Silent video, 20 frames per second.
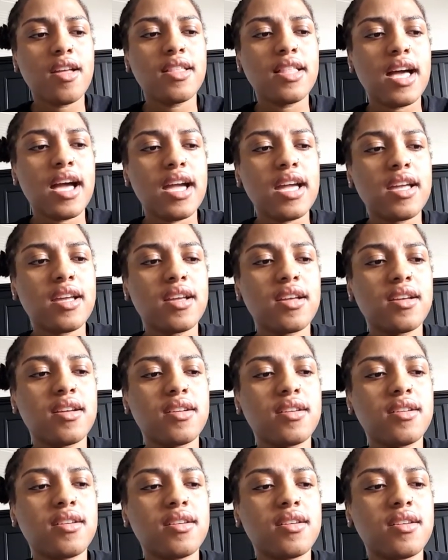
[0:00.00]
like,
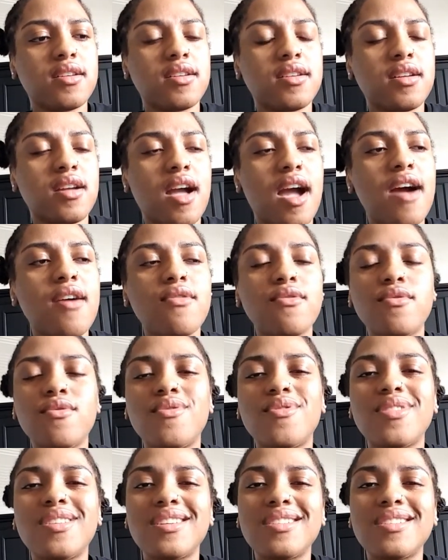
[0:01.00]
I don't know.